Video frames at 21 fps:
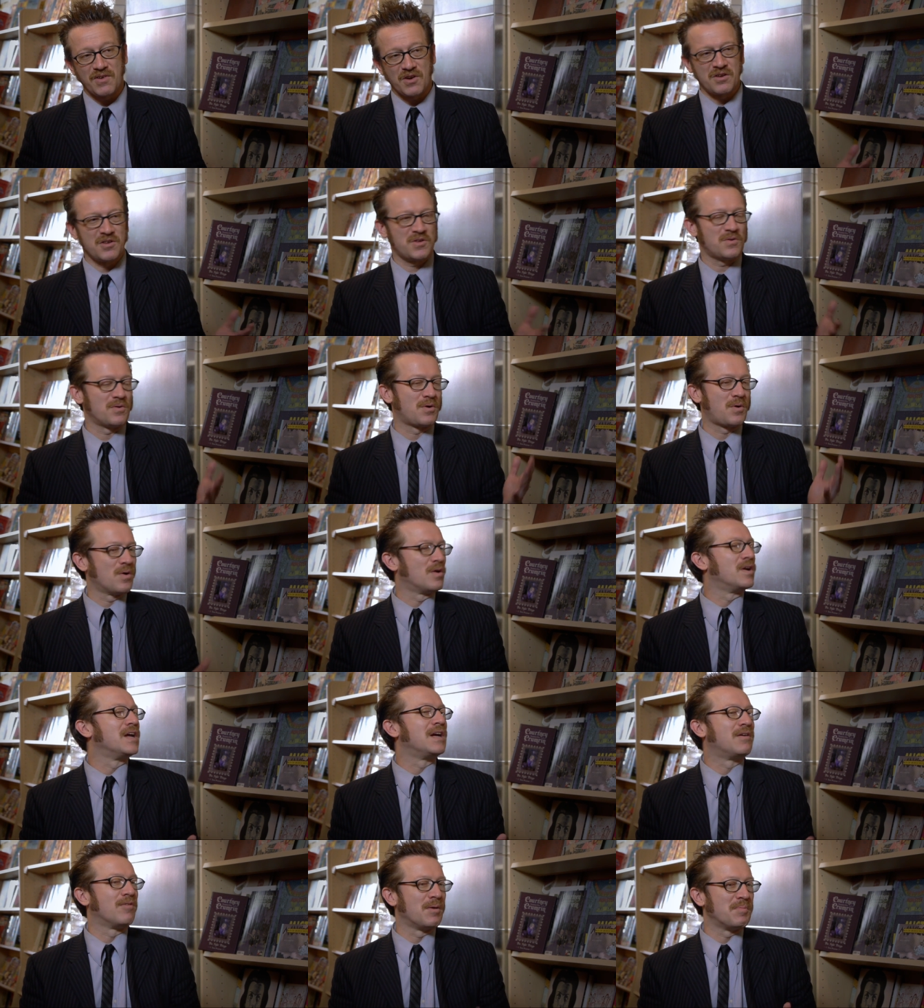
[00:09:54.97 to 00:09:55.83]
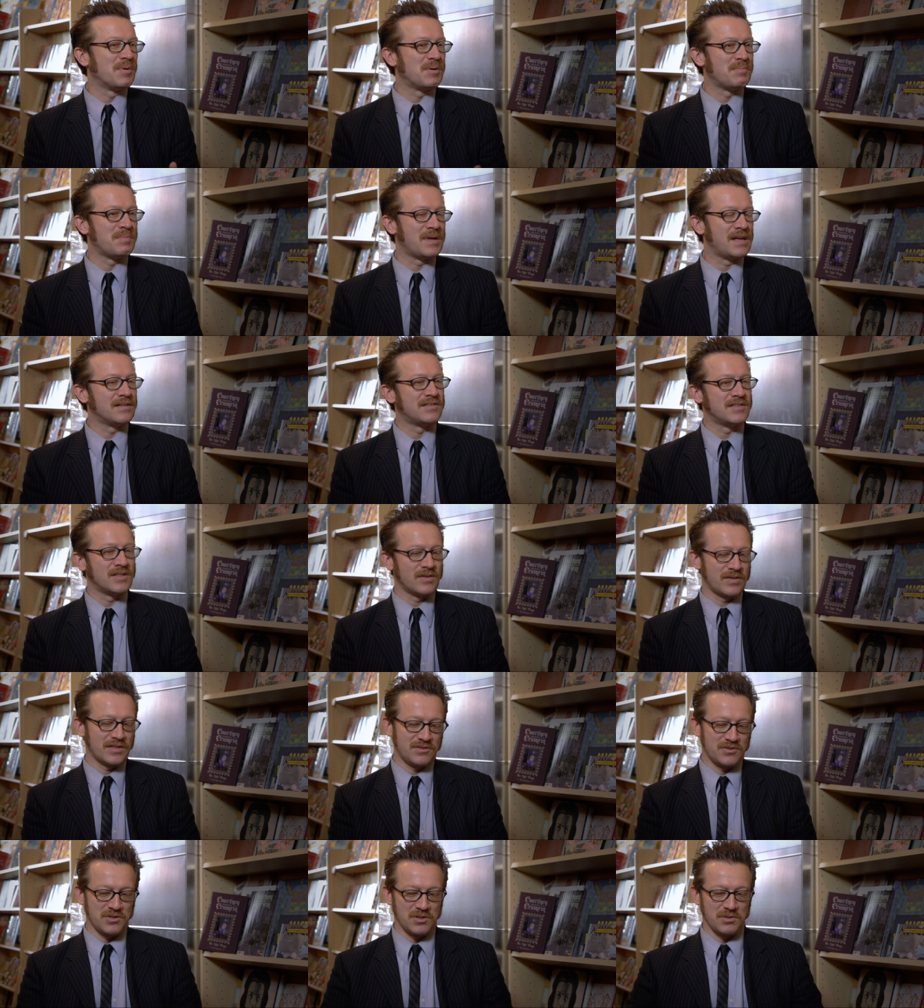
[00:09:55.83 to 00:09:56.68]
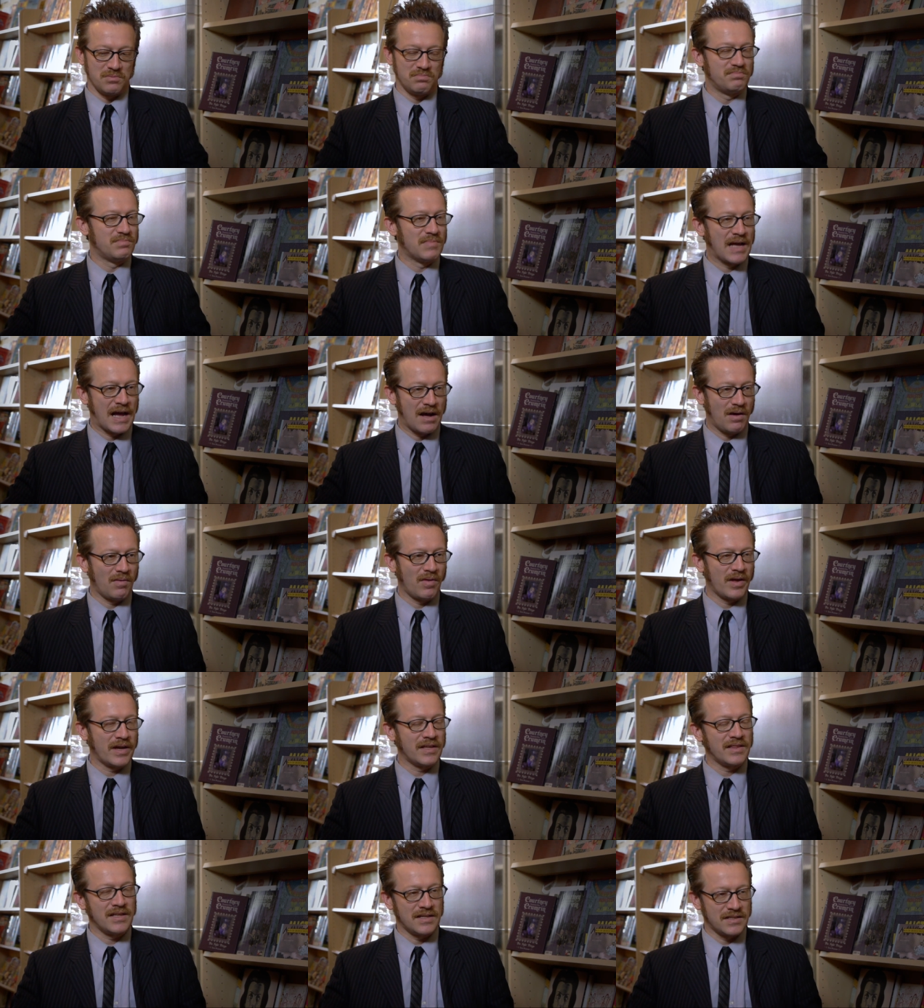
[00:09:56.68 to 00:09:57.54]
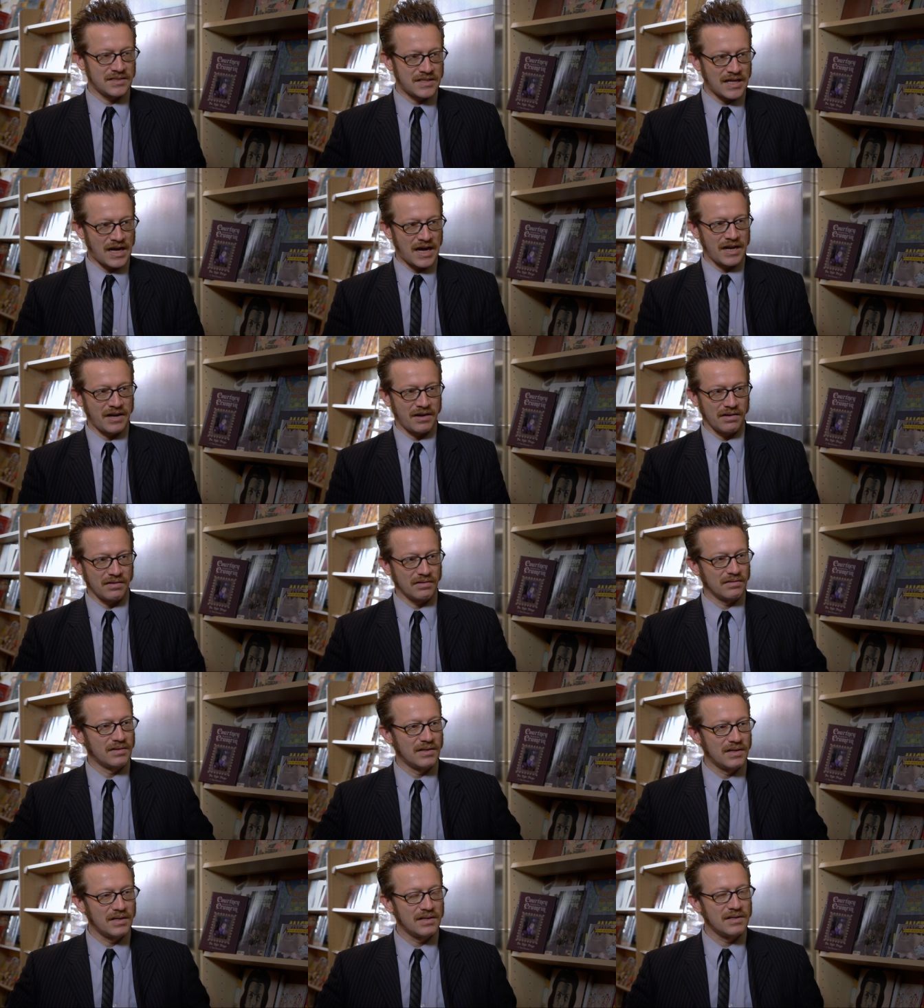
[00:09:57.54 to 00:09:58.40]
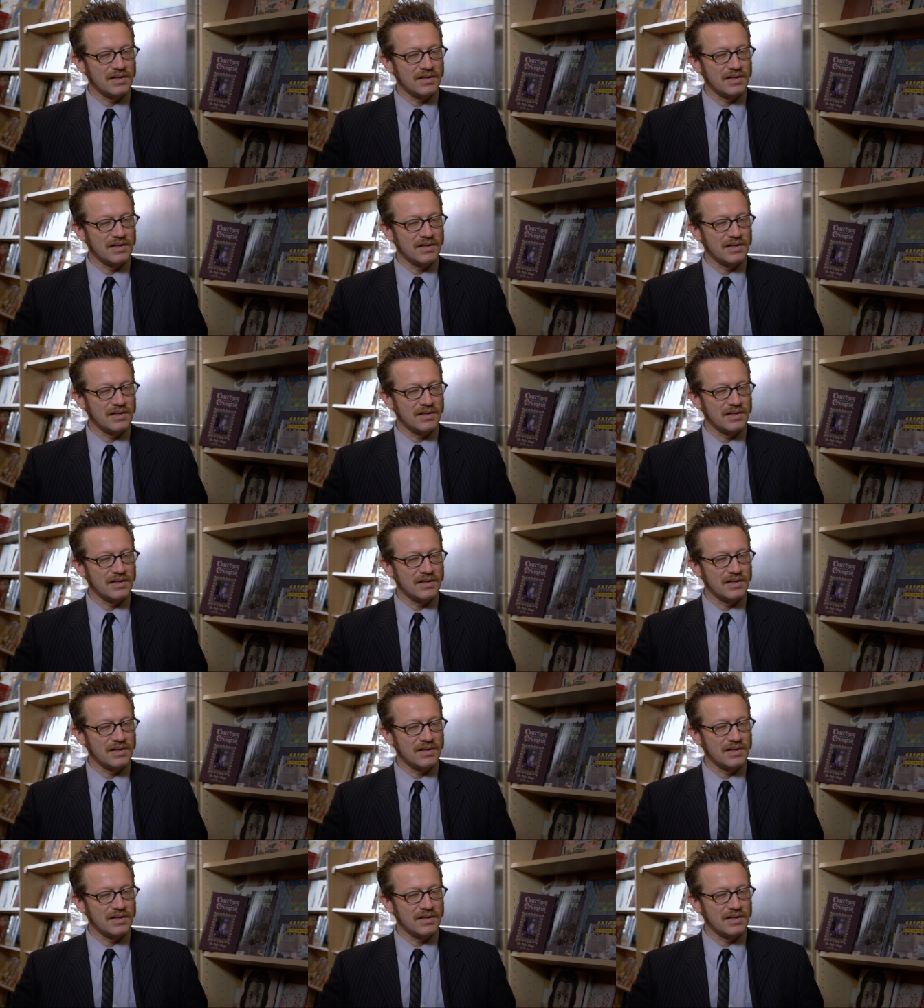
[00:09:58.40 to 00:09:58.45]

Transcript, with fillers: if you're going to do a Courtney Crumrin miniseries, do you outline the entire